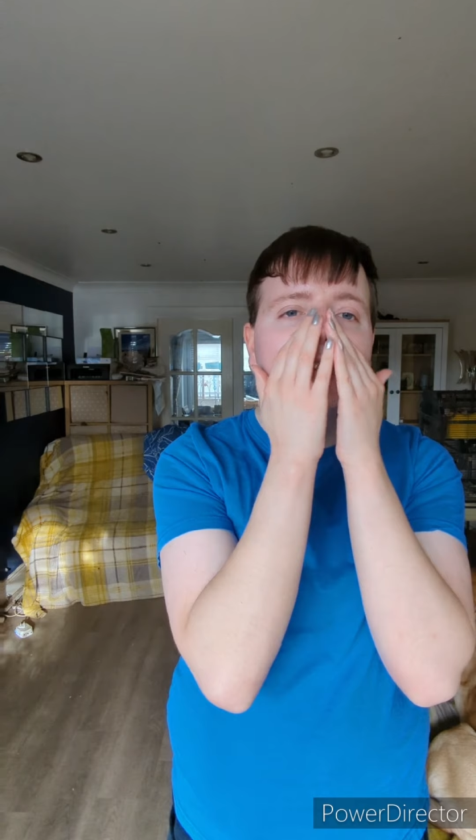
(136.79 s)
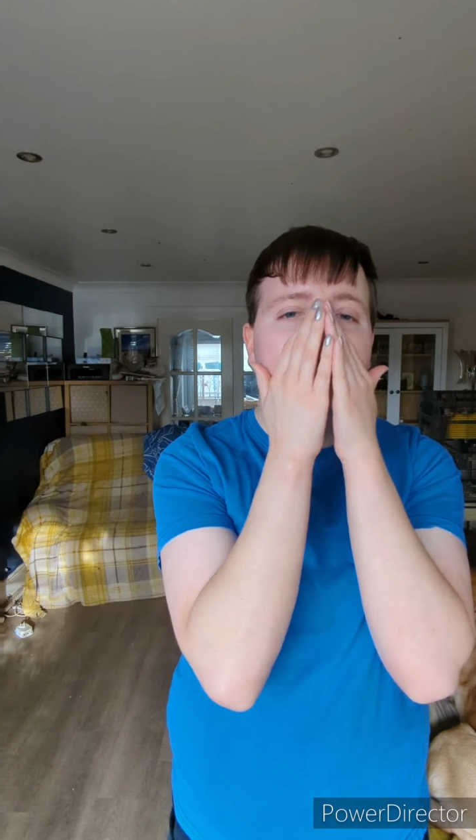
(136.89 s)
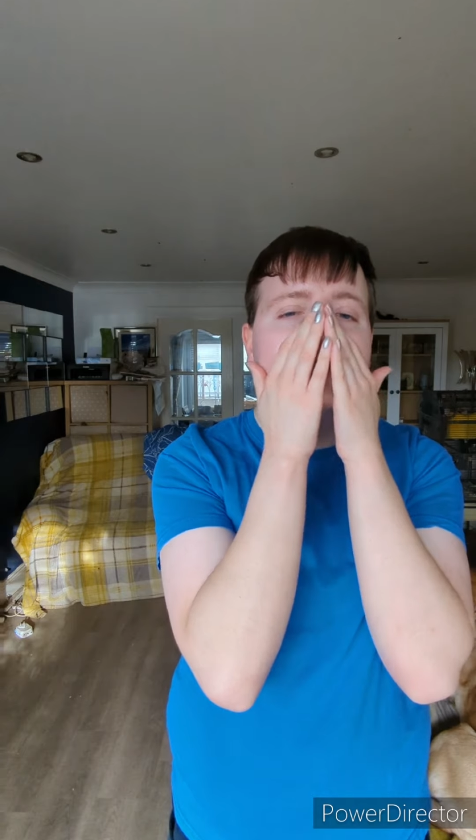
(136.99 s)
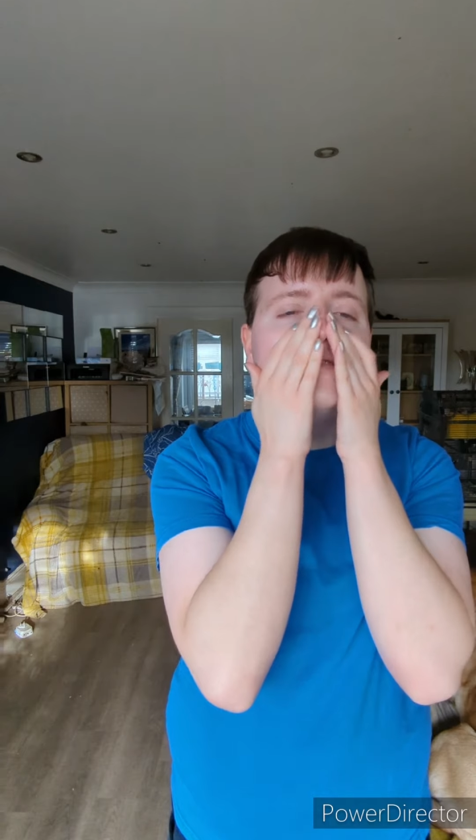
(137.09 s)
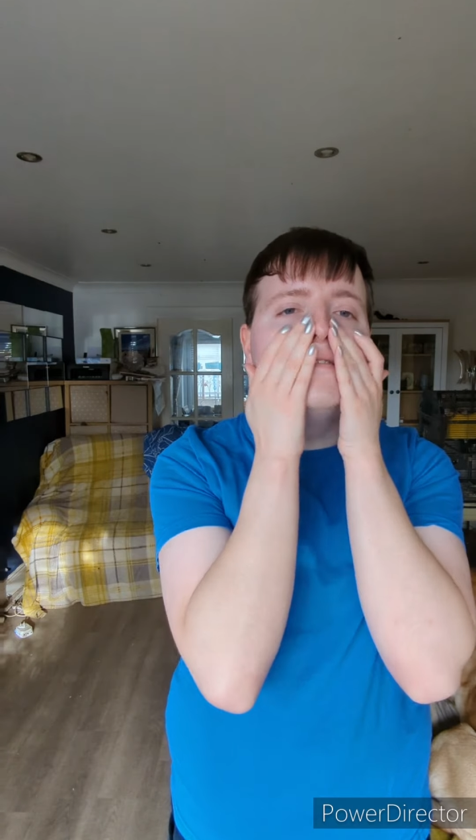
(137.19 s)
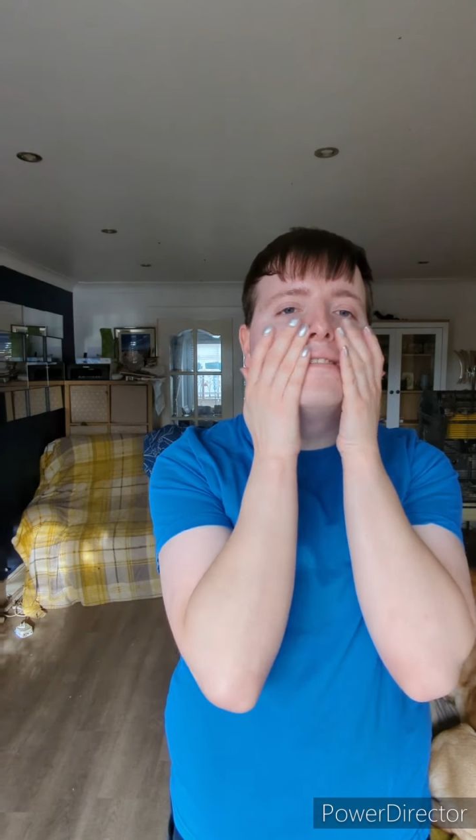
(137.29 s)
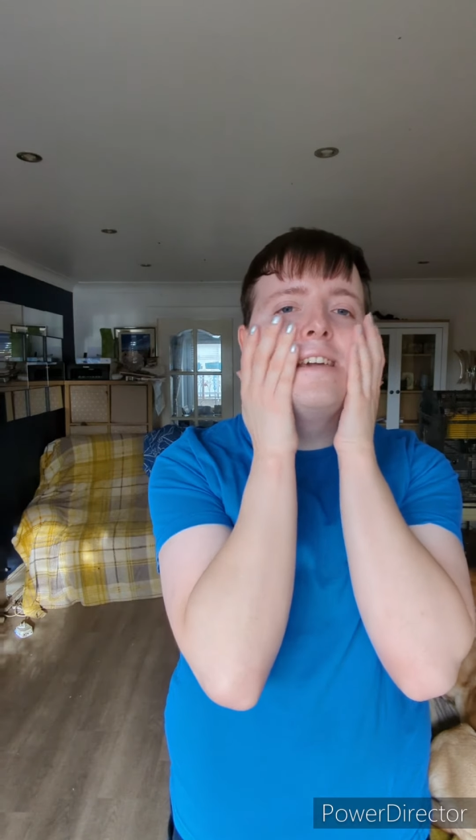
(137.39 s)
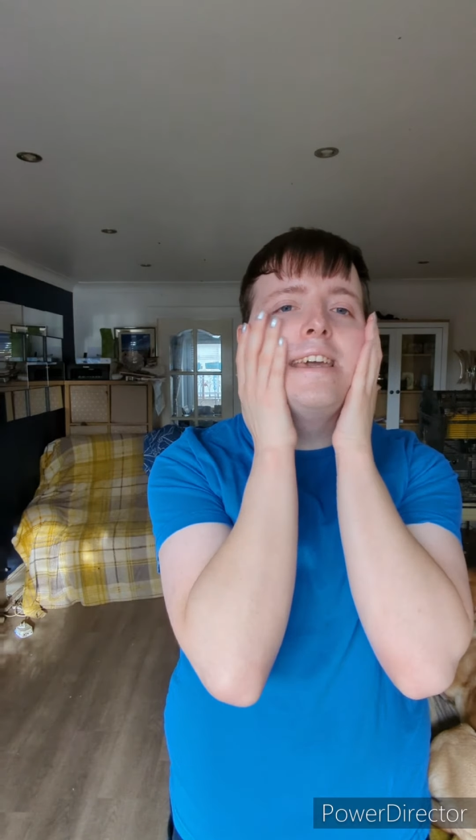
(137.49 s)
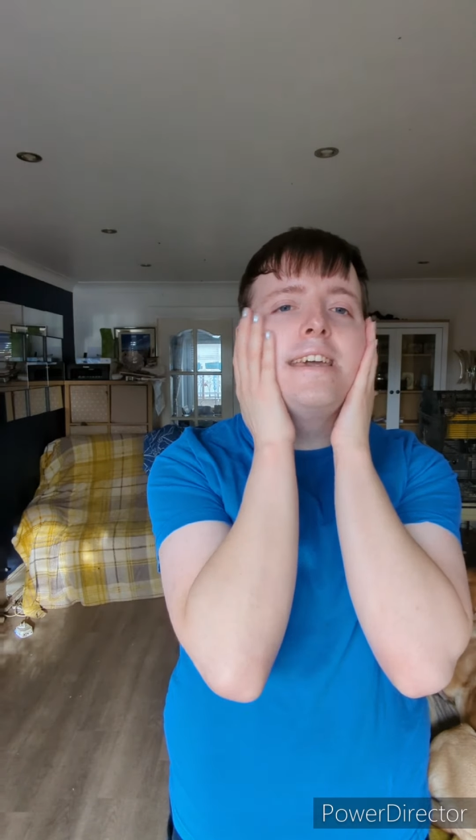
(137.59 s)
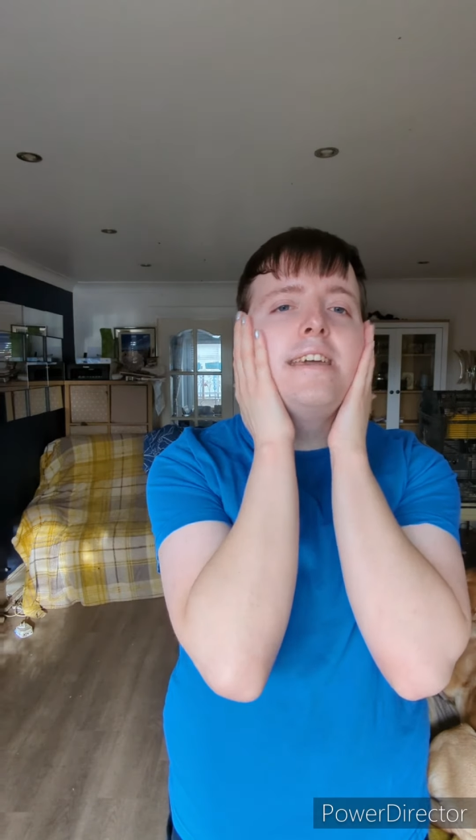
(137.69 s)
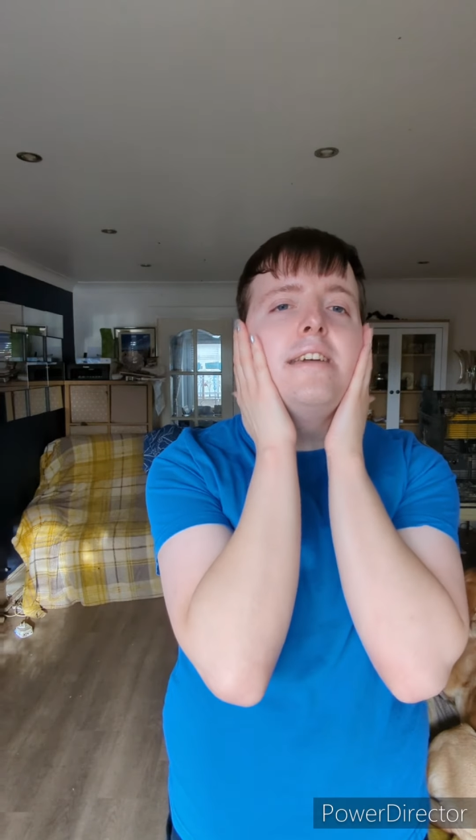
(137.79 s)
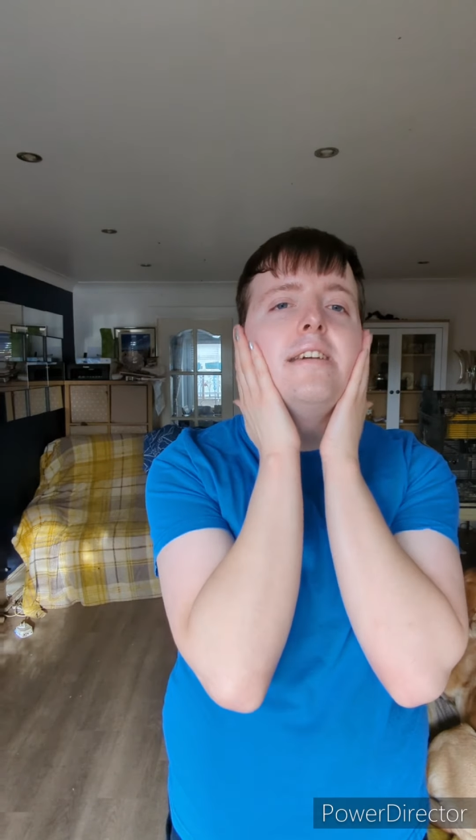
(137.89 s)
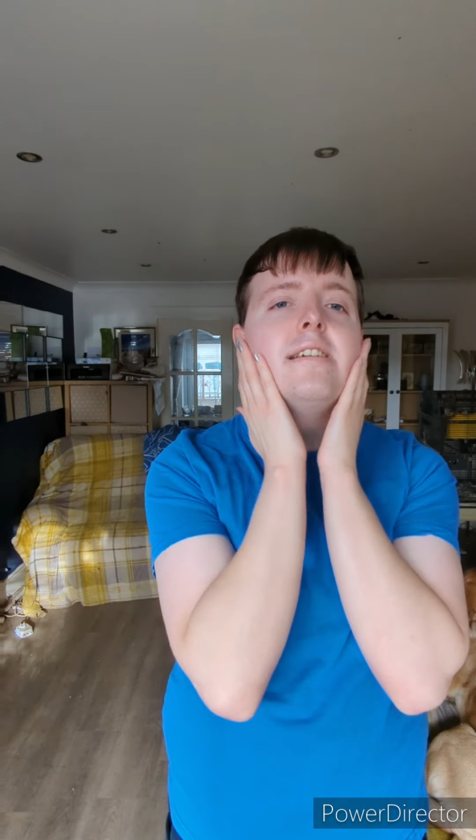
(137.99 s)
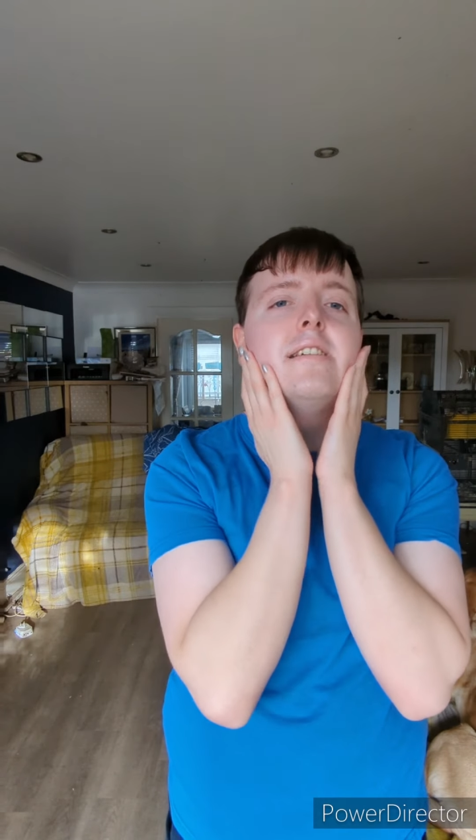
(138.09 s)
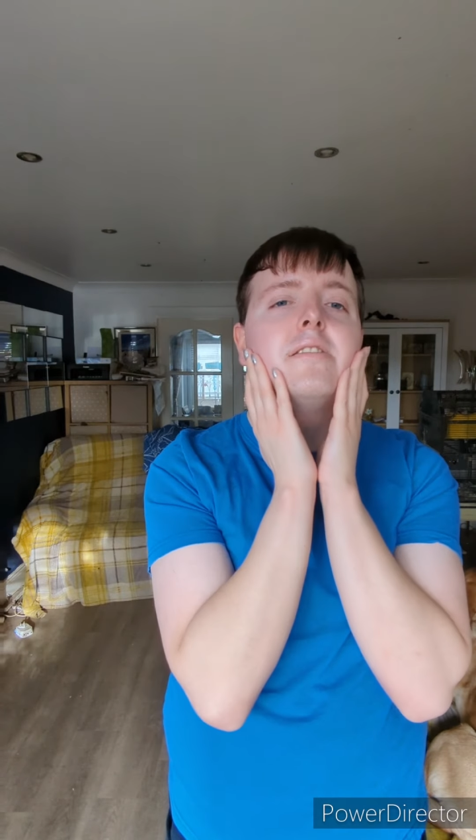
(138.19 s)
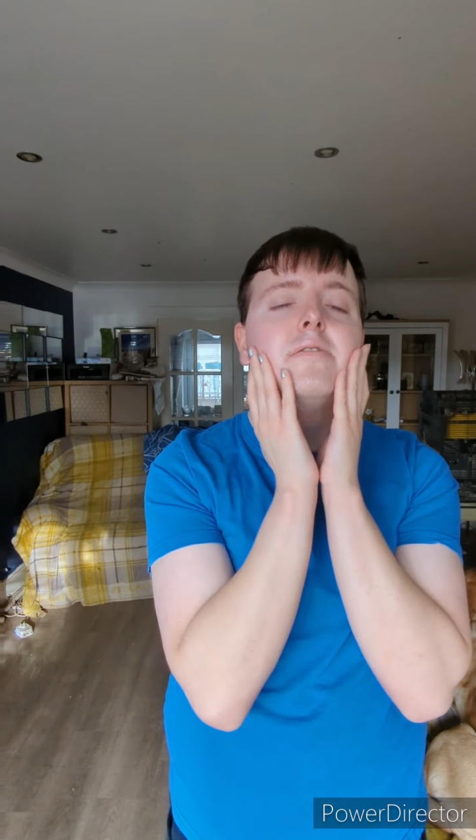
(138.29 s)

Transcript: you know, cakey and